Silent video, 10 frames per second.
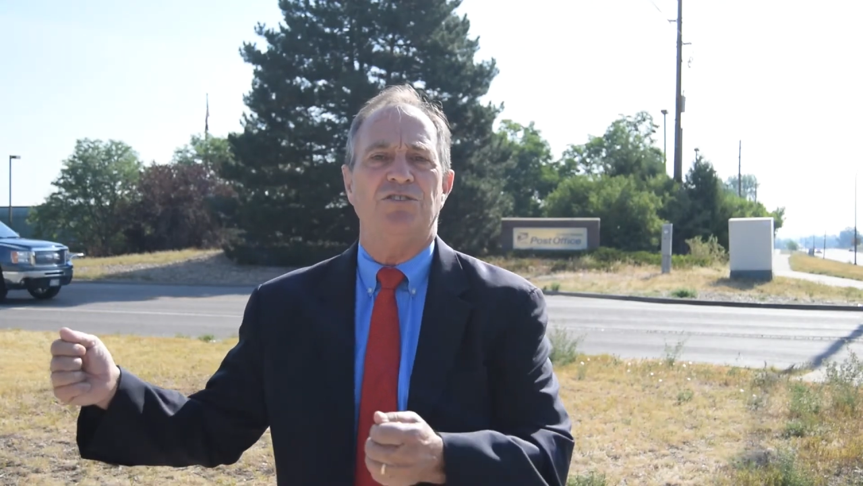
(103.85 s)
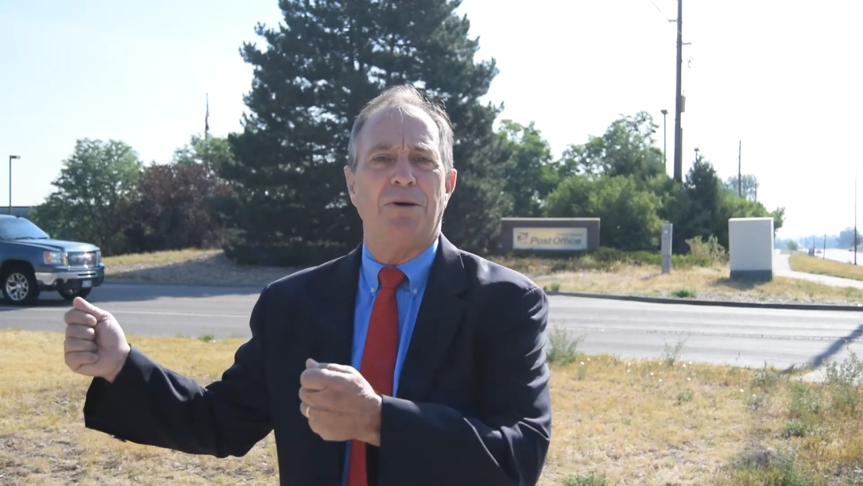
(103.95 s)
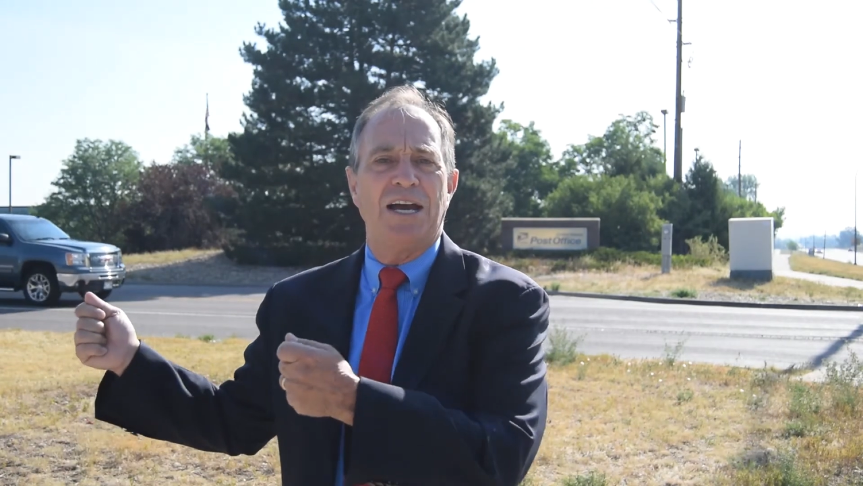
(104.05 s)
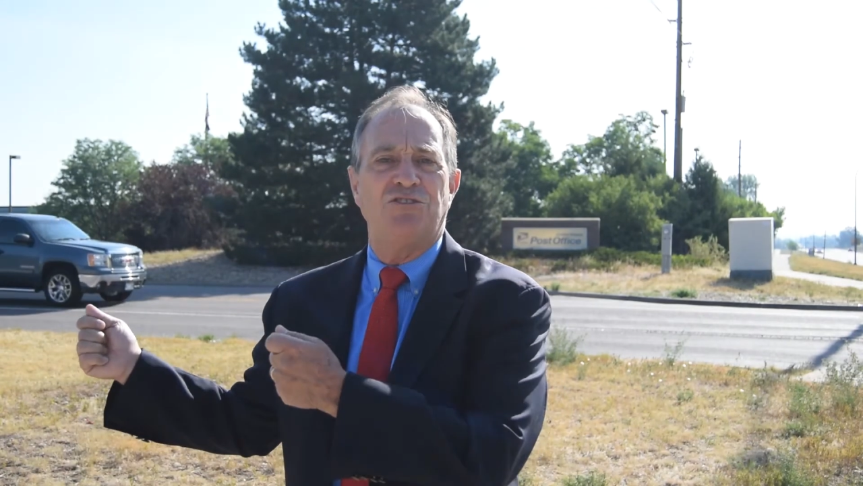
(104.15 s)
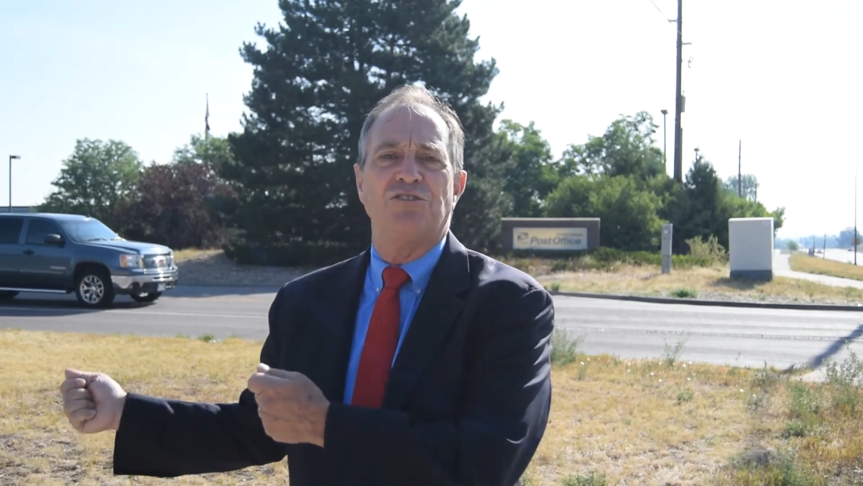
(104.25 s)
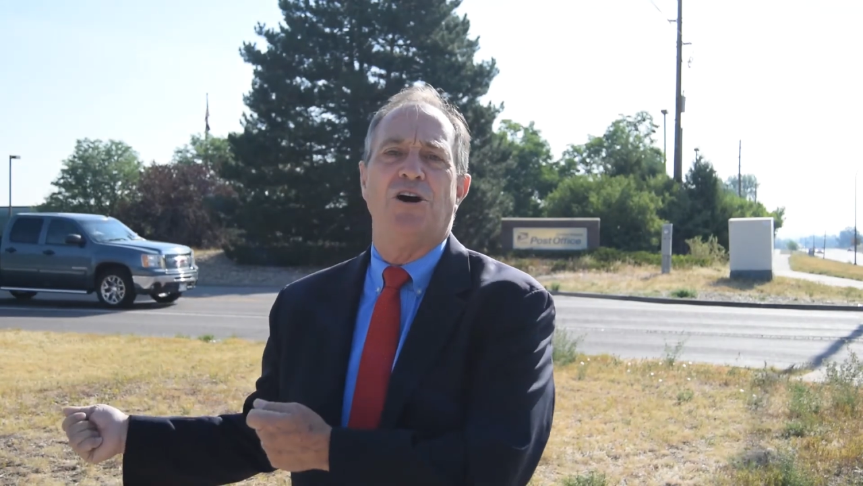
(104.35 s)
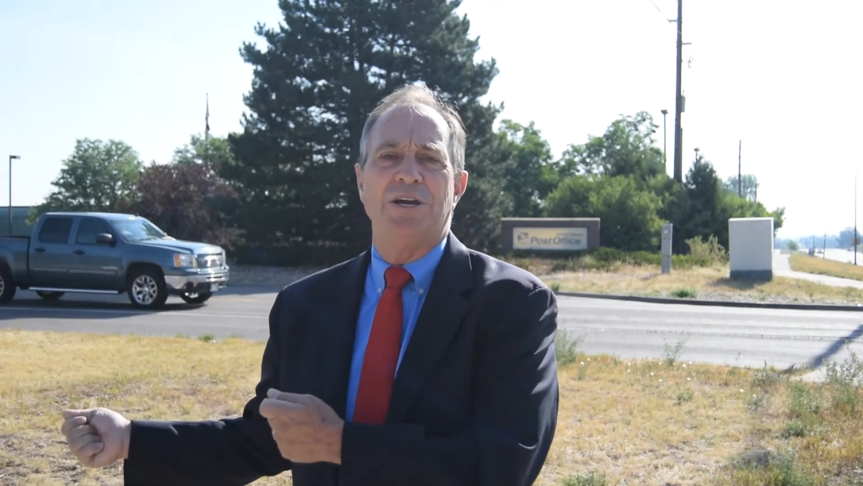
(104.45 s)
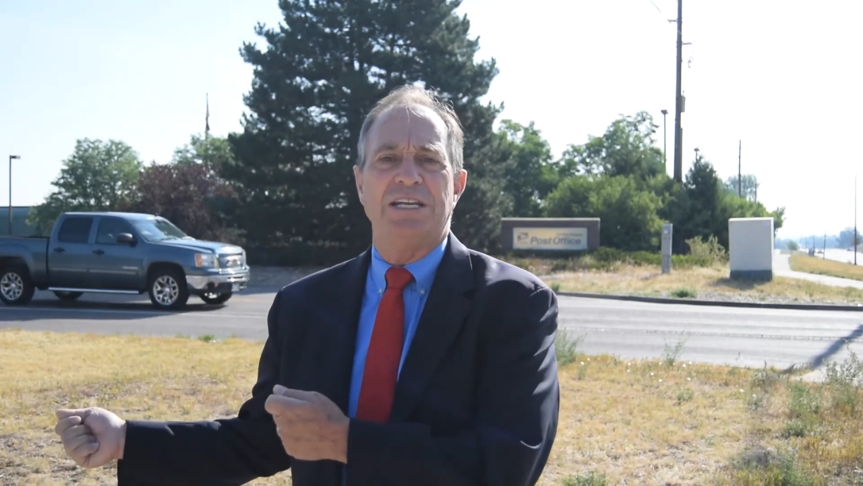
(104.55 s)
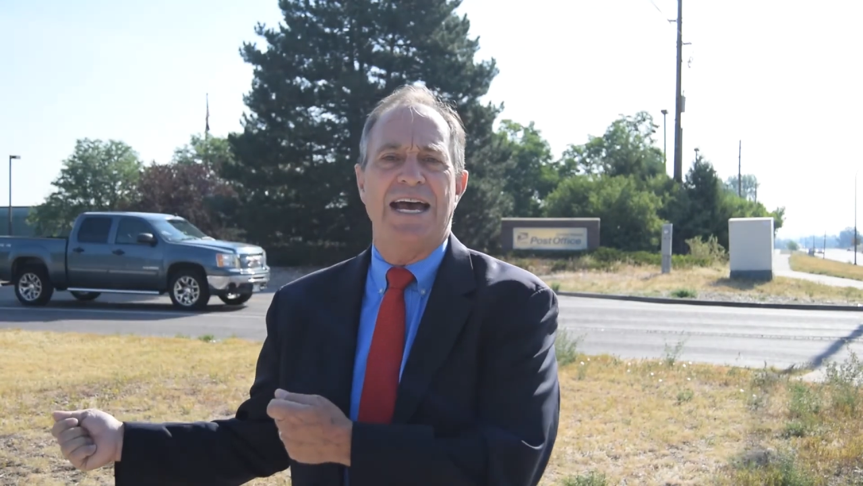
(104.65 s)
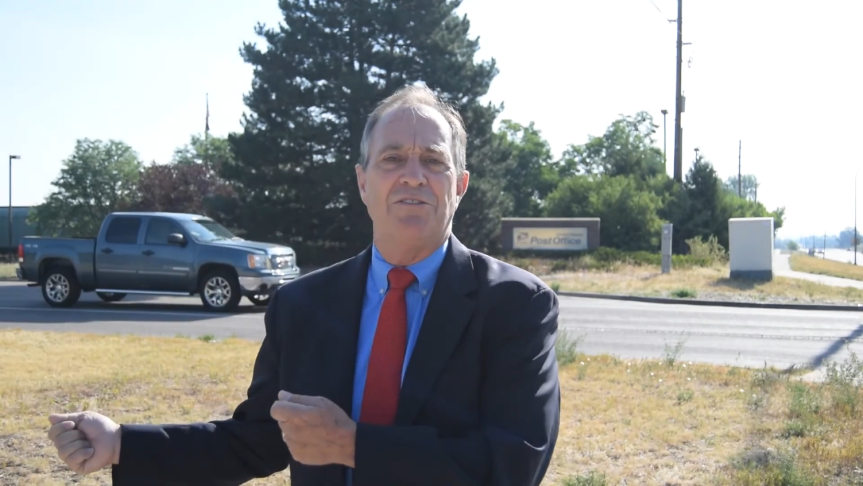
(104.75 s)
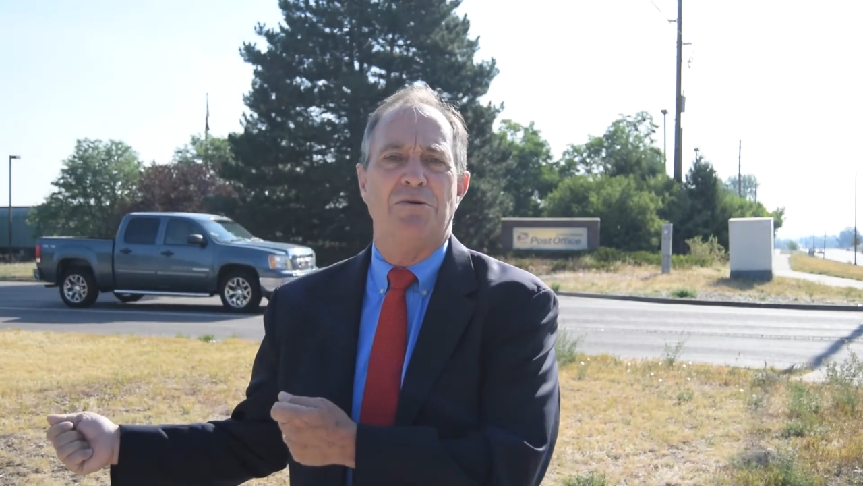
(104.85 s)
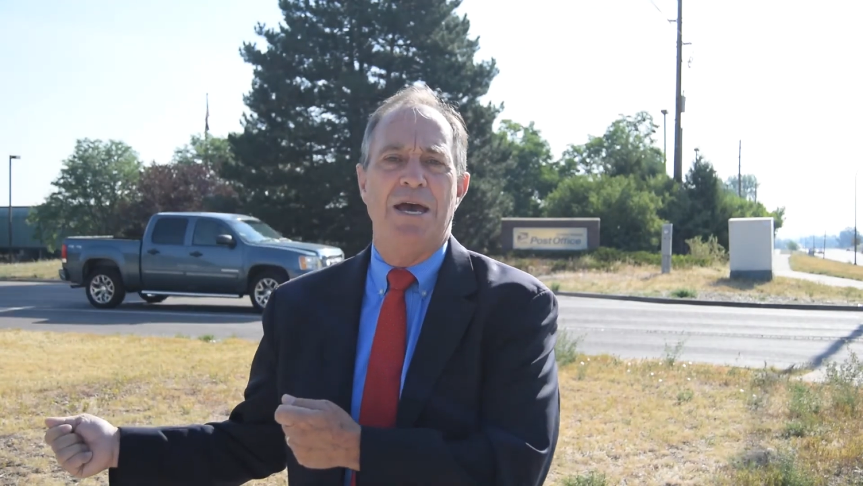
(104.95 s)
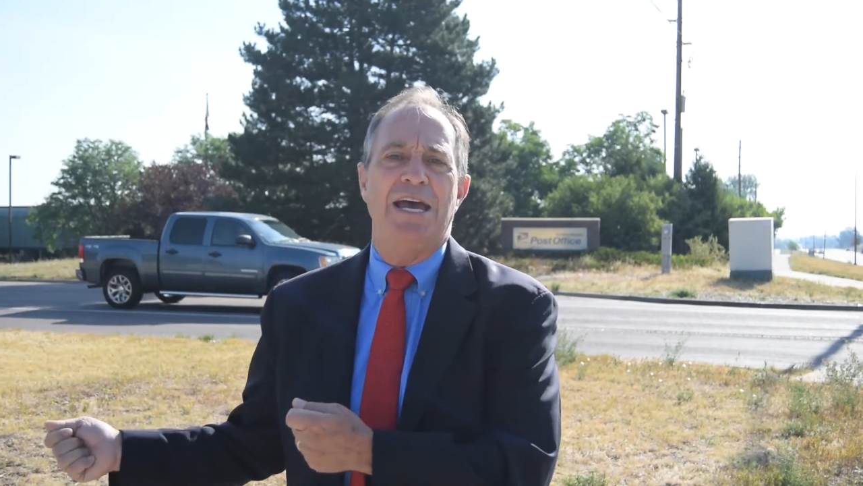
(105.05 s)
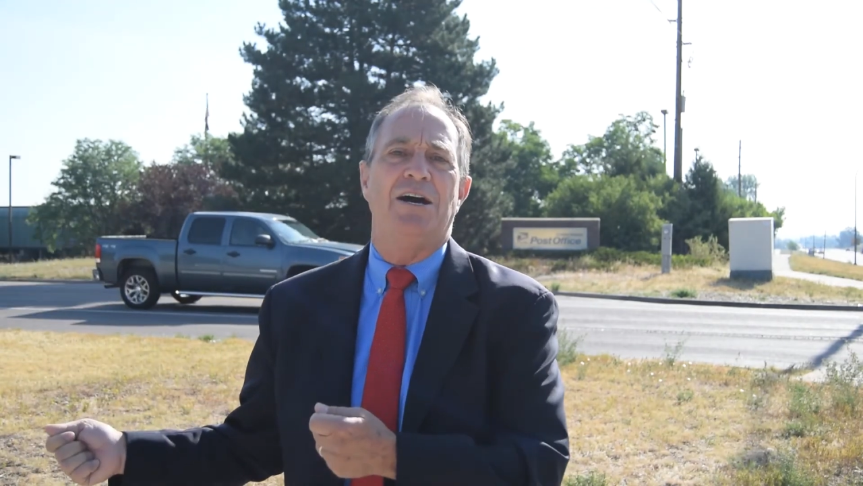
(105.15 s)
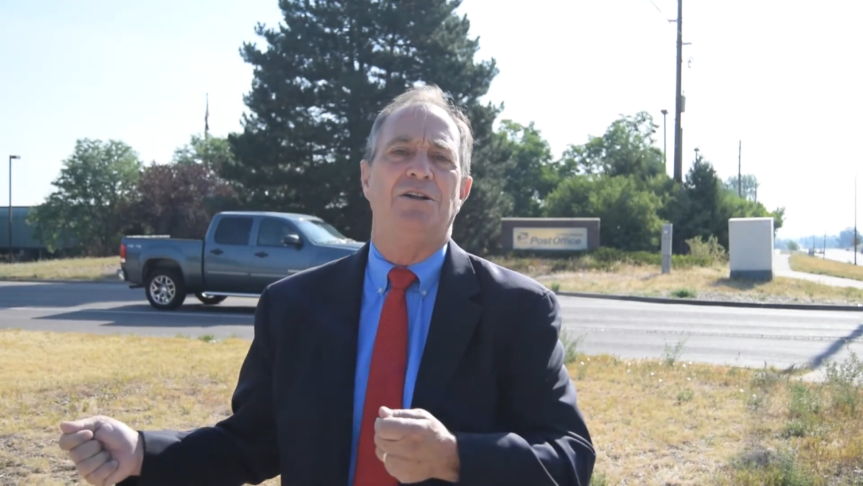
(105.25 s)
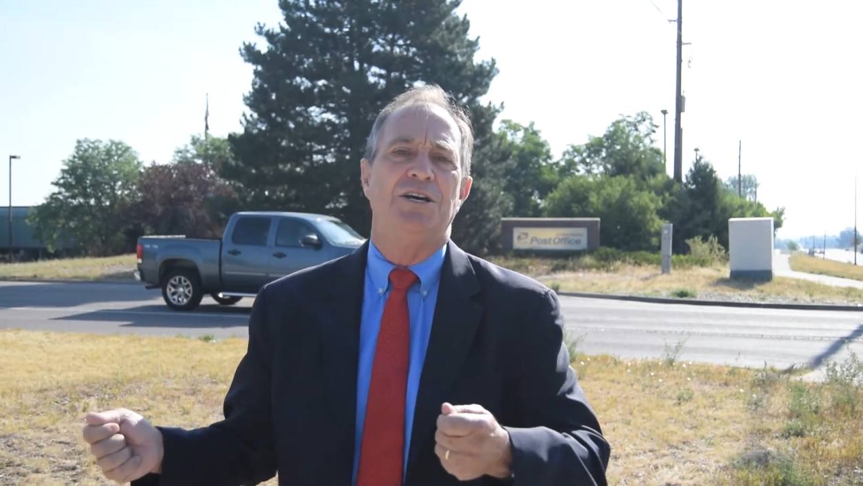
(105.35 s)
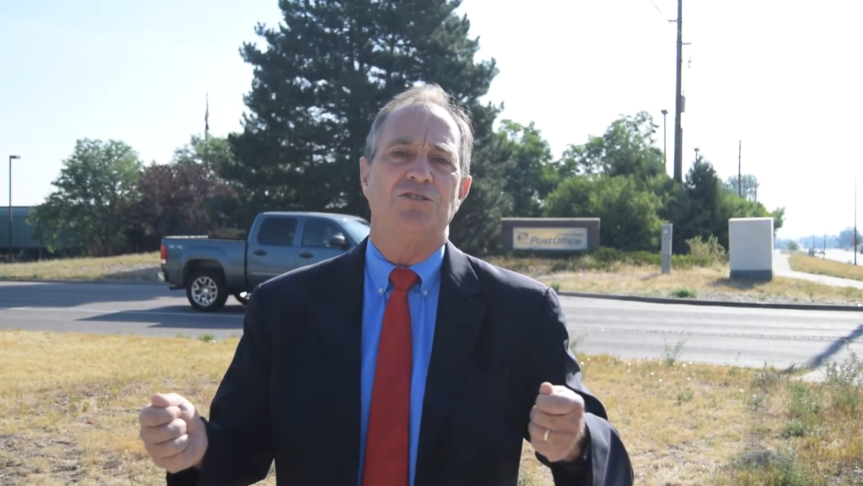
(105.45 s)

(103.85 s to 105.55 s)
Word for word: by slowing down the mail